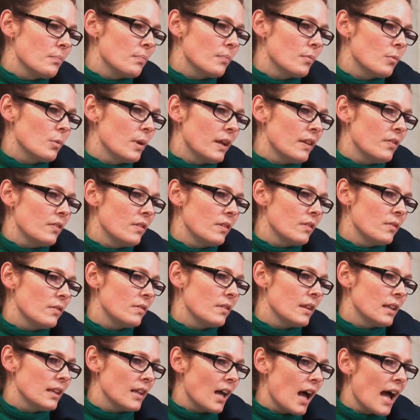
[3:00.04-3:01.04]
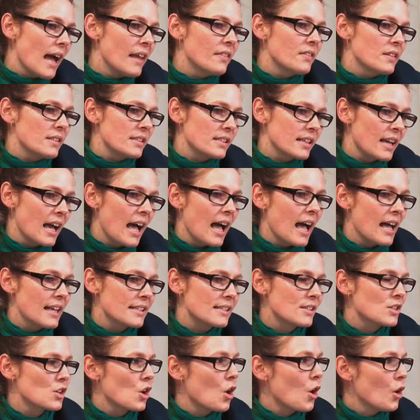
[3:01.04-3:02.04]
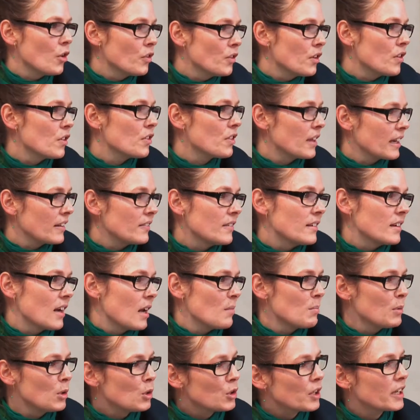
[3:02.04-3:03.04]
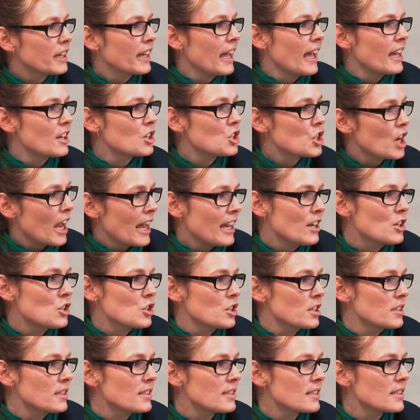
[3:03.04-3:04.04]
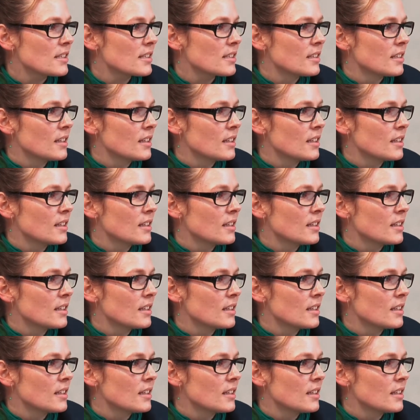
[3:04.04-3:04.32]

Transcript: when the light that's cast on the thing that I'm looking at changes,